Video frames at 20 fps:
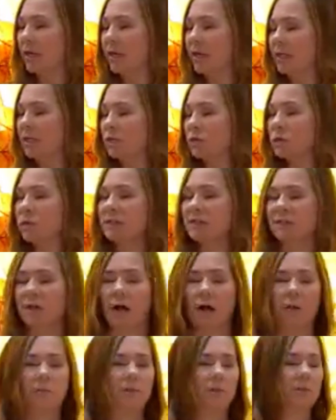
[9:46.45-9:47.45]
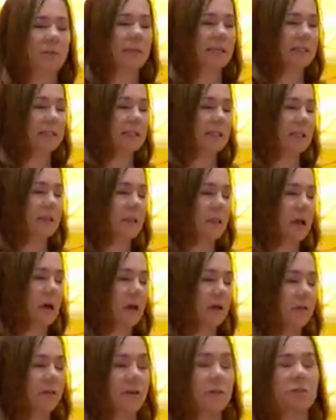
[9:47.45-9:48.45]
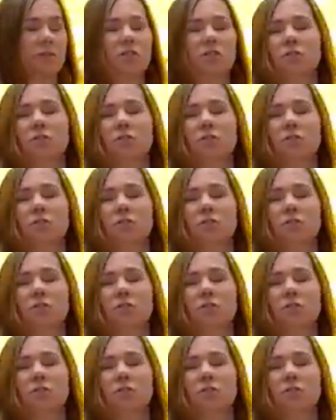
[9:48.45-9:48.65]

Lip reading: each was complementing the other